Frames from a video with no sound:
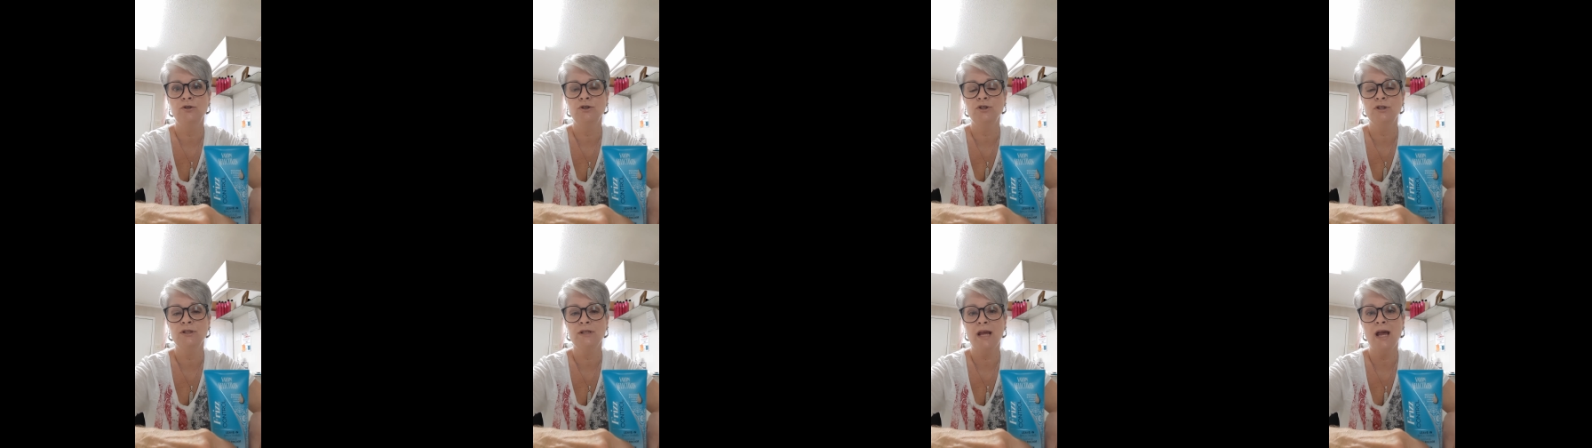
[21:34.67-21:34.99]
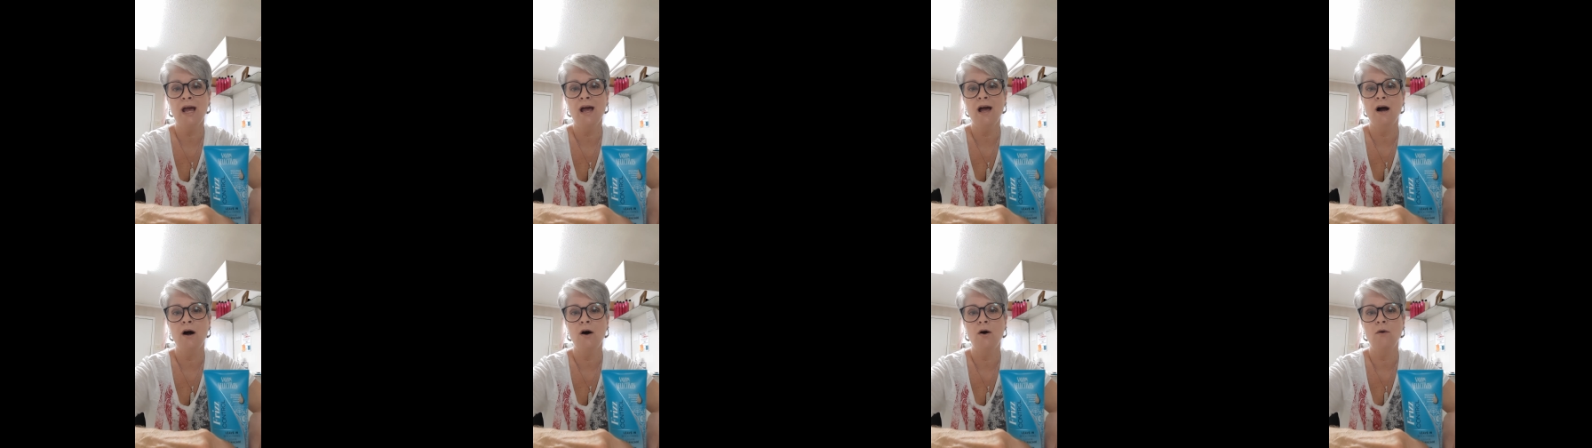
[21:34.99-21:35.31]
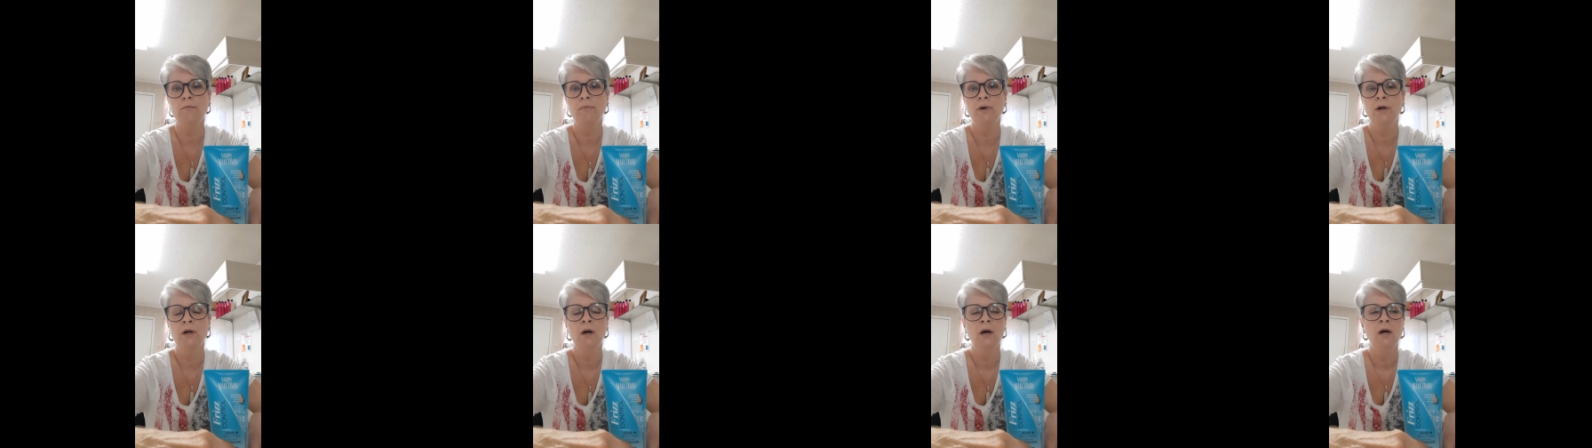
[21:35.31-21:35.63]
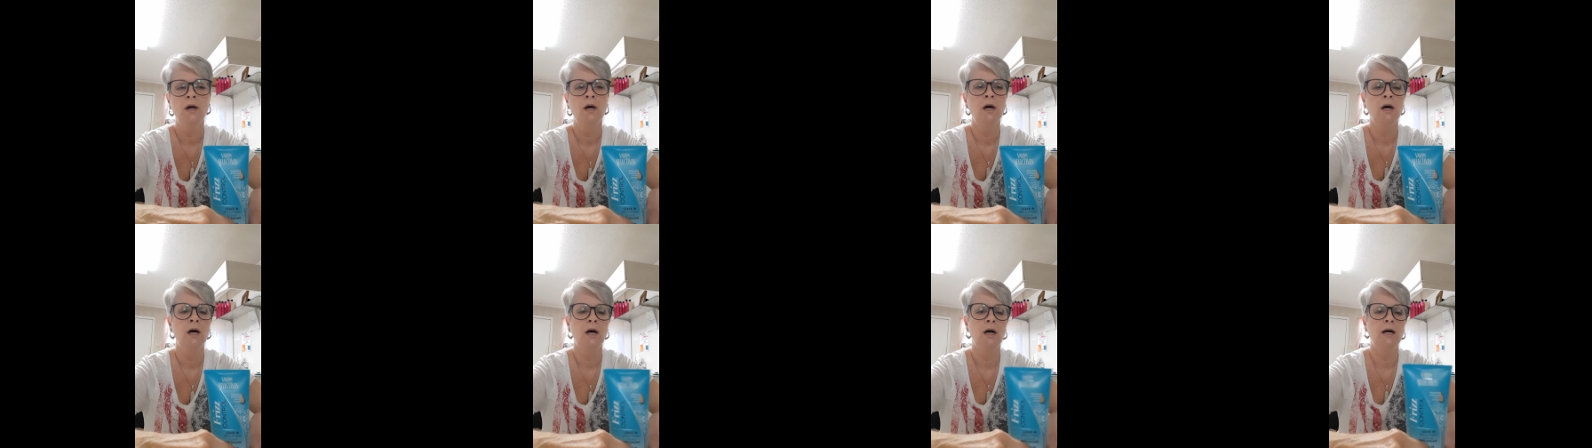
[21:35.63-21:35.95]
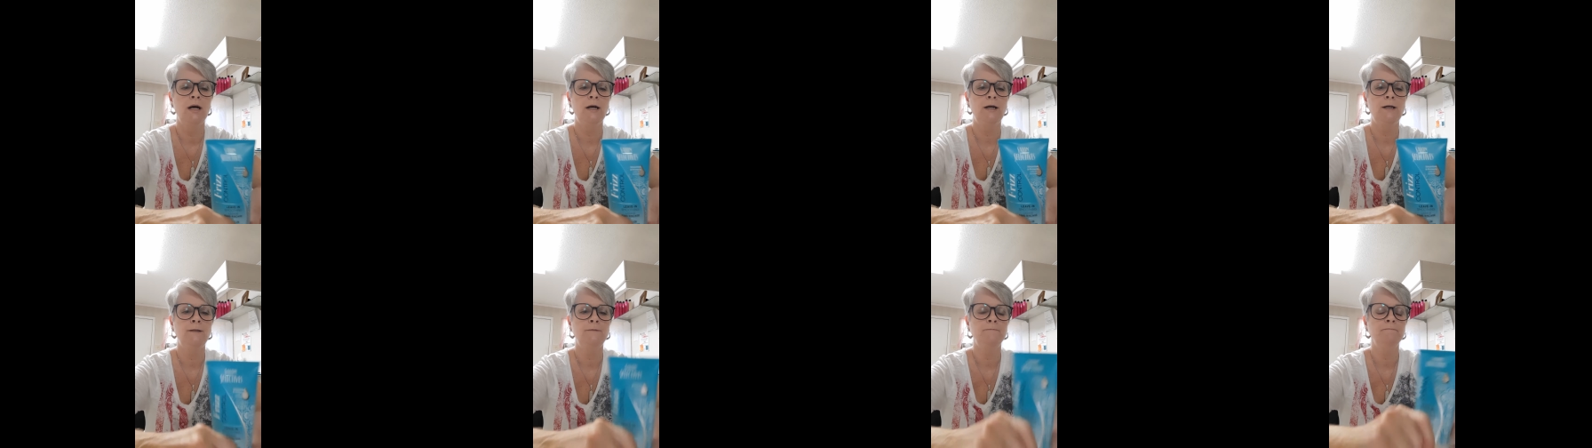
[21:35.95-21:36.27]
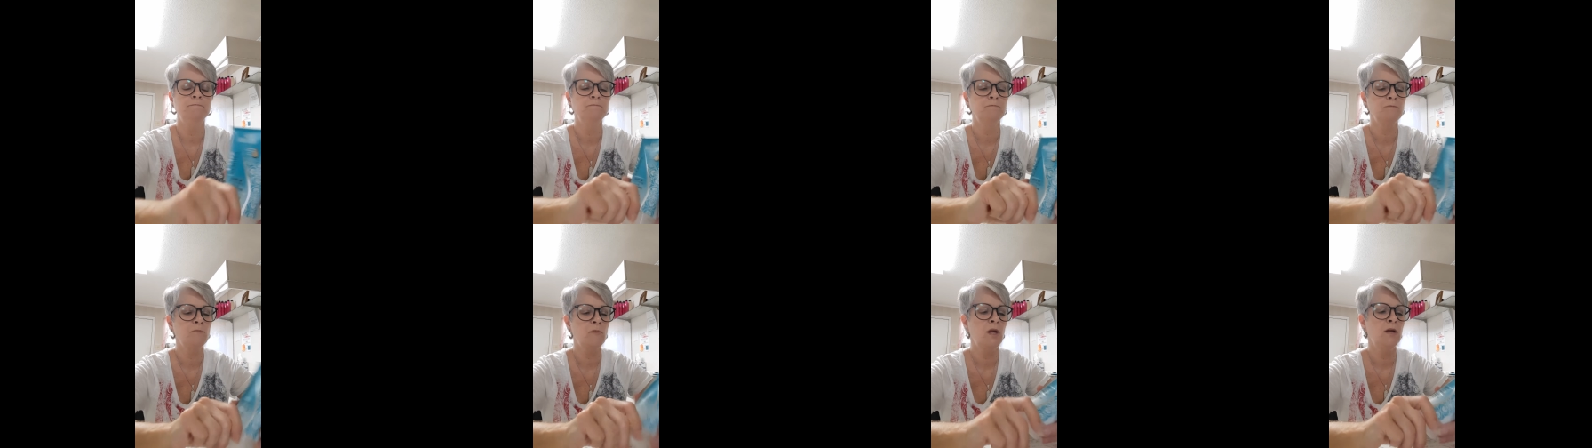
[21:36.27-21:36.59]
scalp.
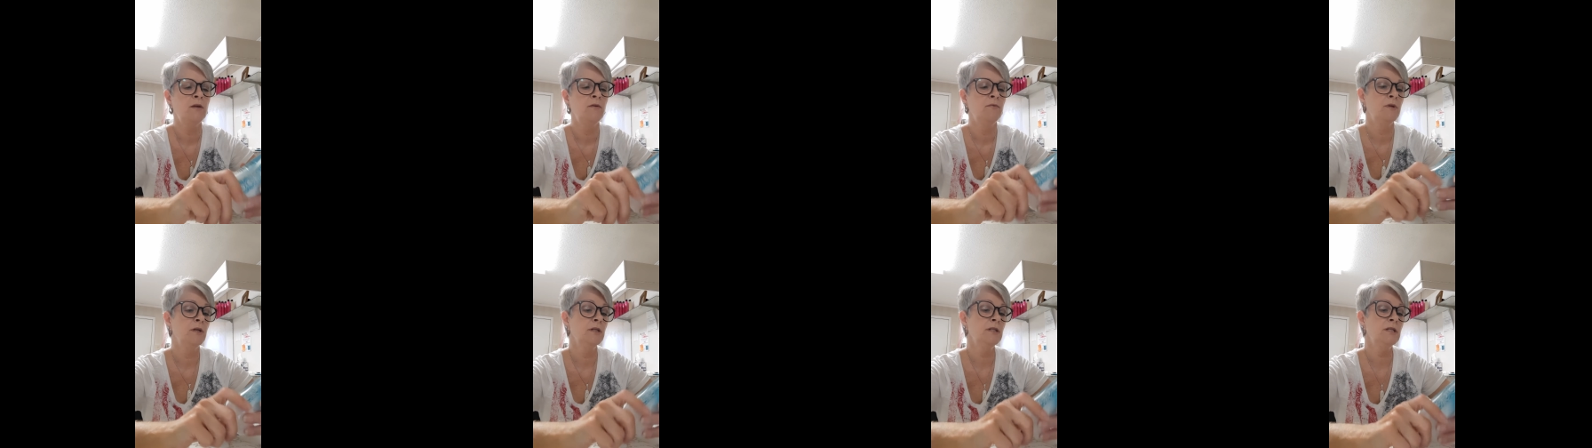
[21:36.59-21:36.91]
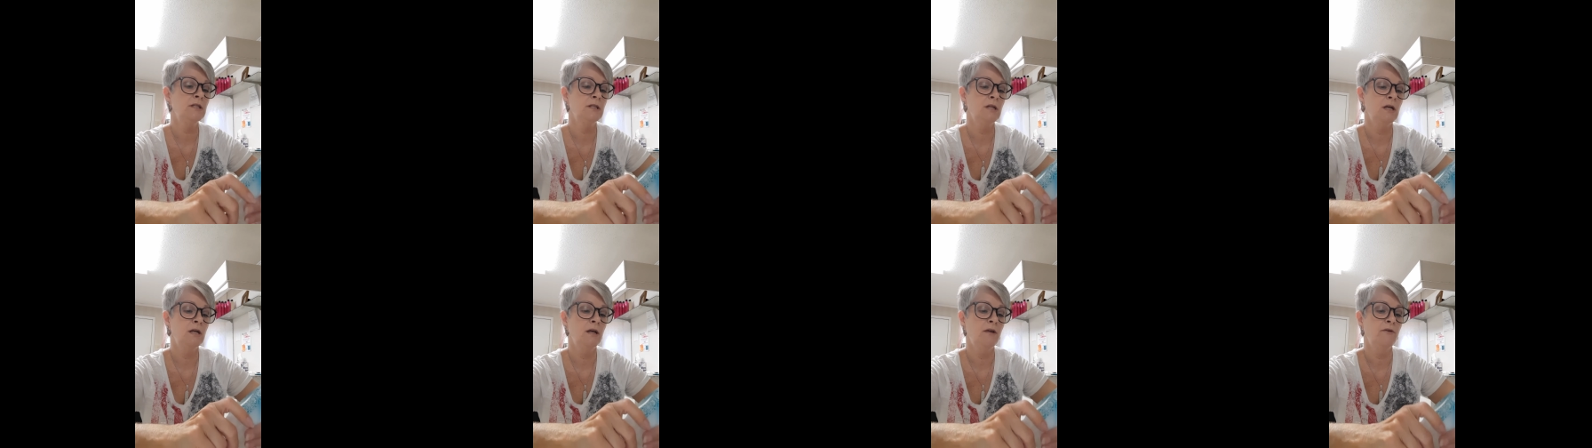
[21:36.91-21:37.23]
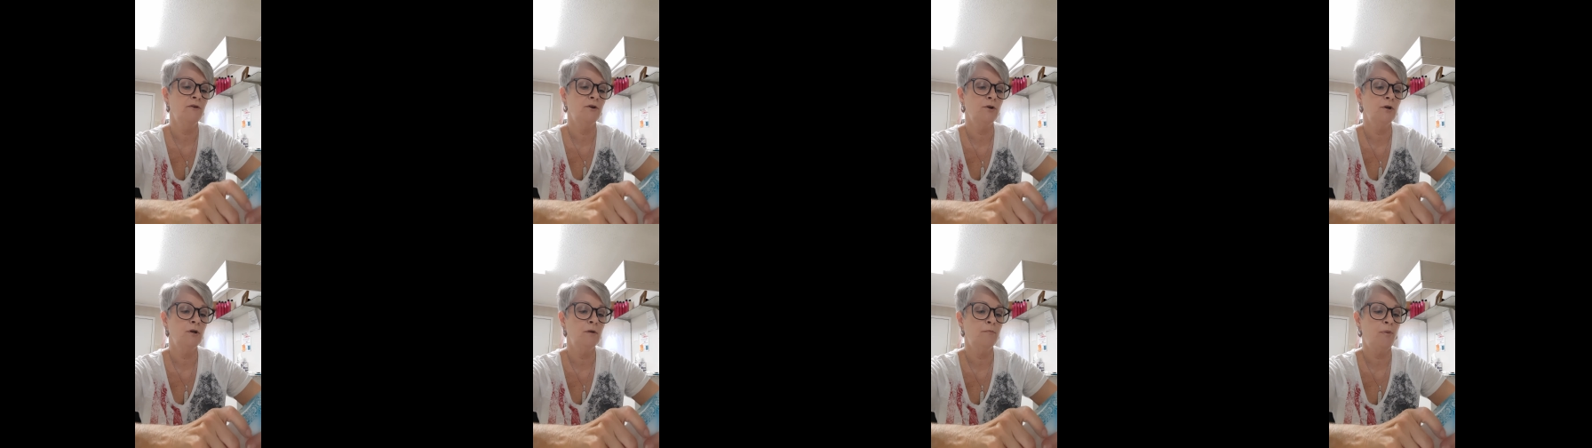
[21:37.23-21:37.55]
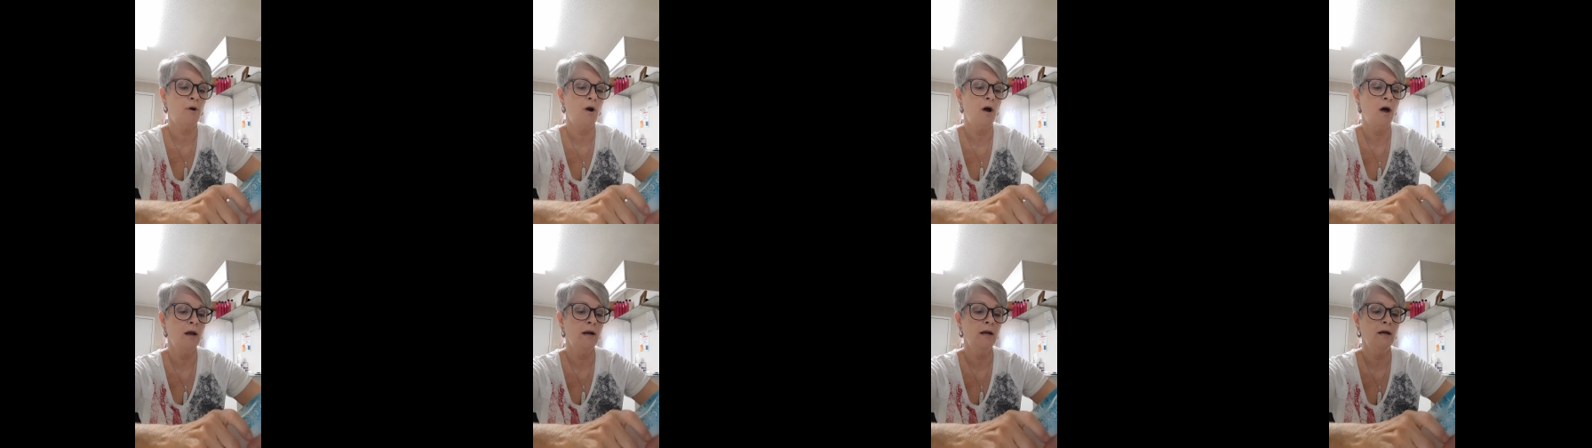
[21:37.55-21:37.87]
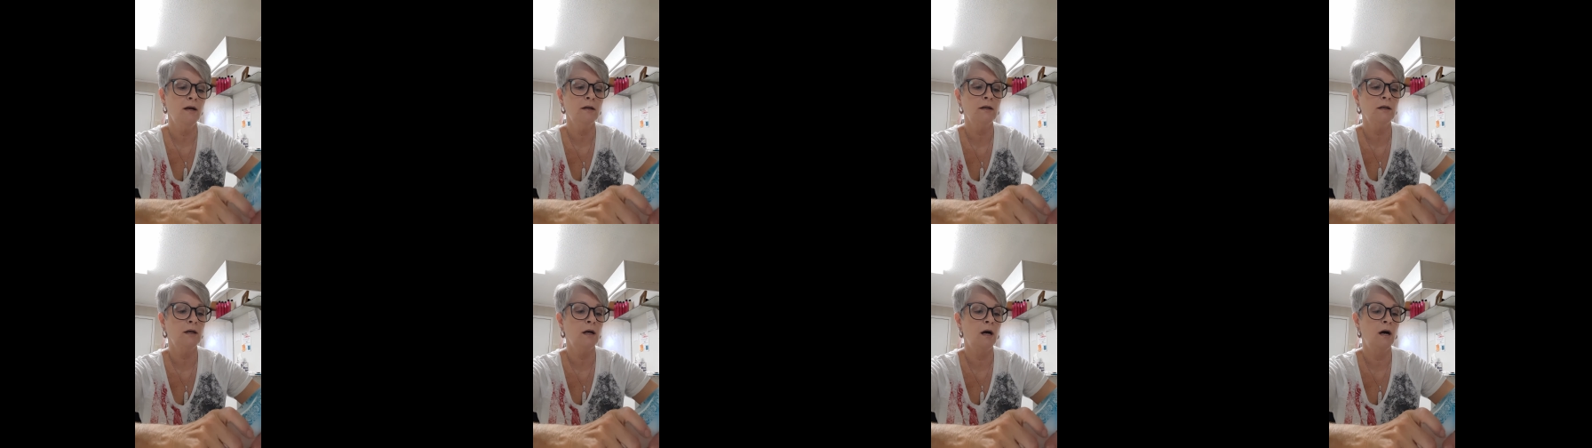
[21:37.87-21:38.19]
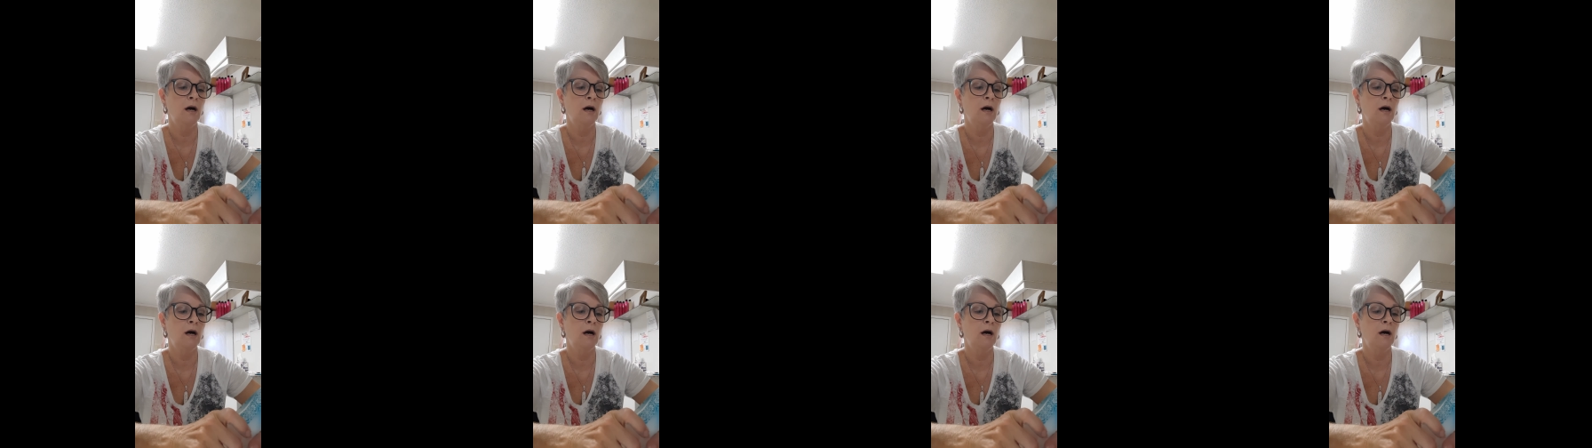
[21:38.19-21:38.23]
This is another good product.